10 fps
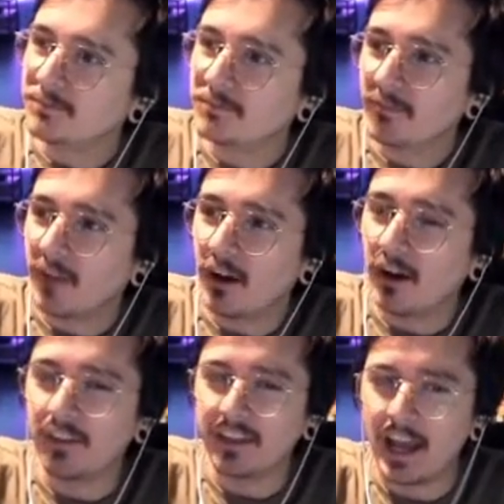Uh,
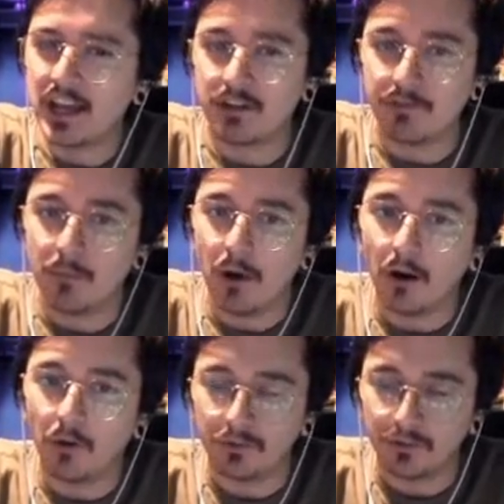The Edge of
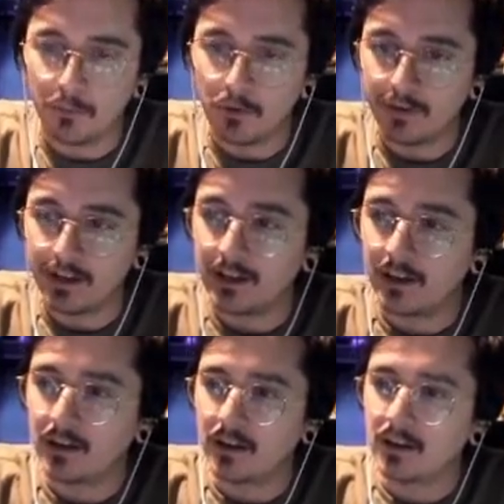Tomorrow was a movie
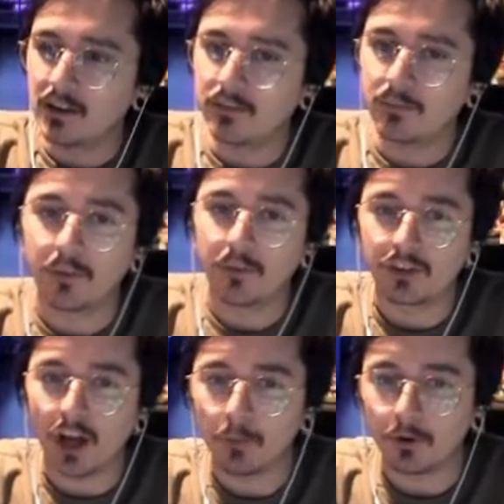with
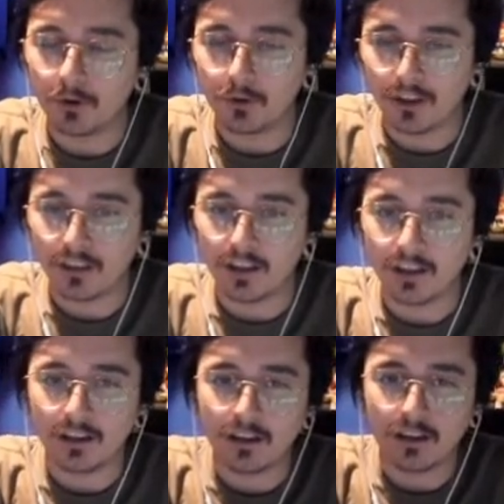Tom Cruise, I think.
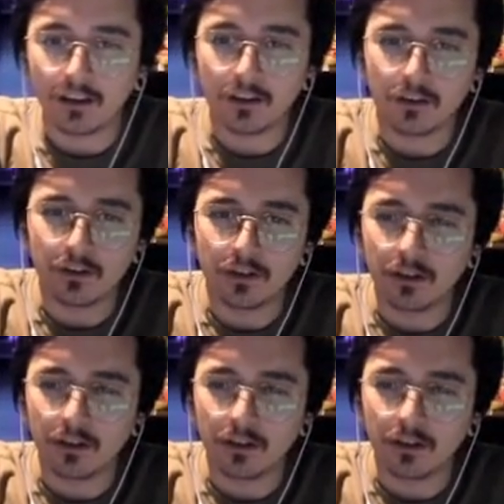Not the one I'm thinking of.